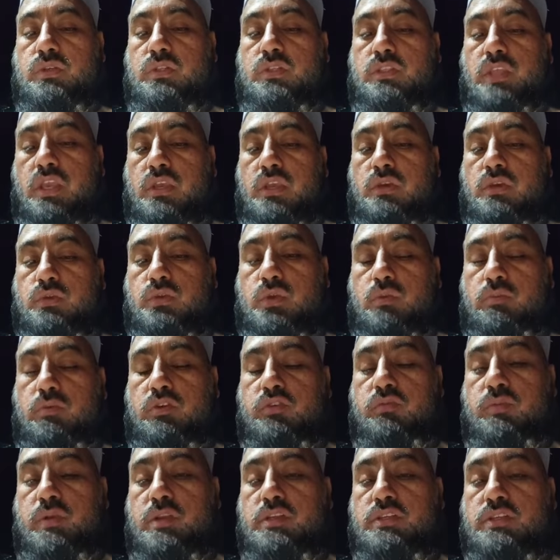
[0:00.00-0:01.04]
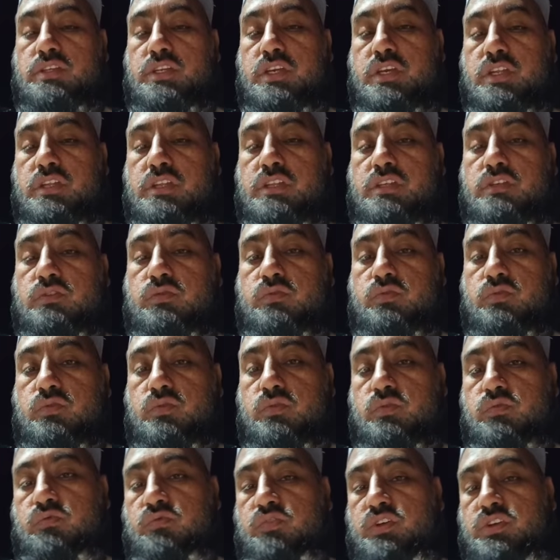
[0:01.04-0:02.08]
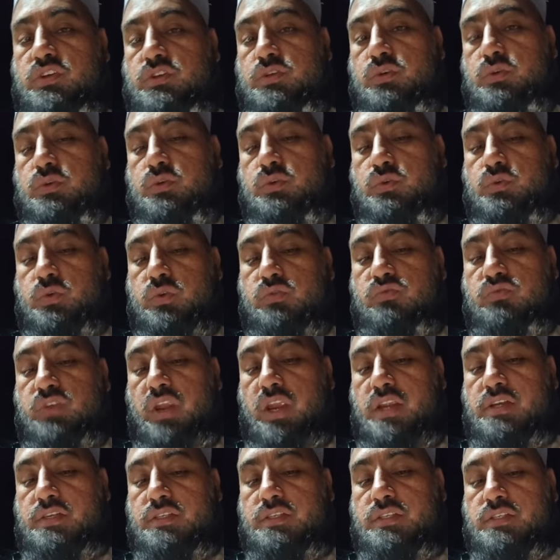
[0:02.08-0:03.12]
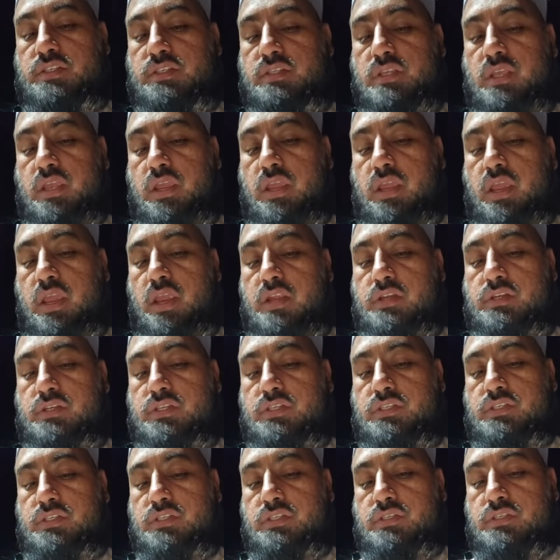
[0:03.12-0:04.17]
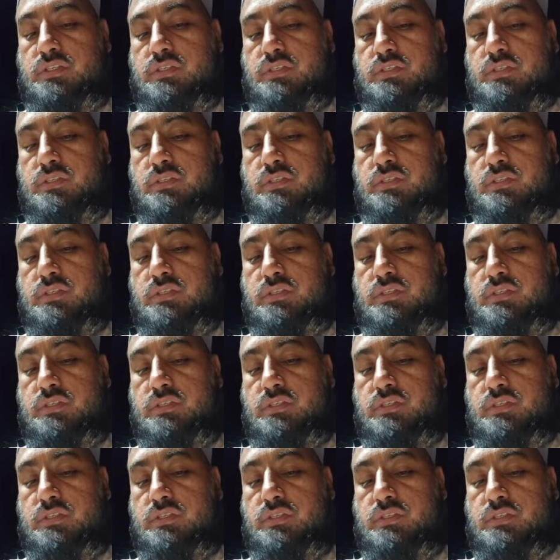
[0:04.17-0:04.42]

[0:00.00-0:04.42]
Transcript: Thank you so much. Please share this video to your friends and teachers.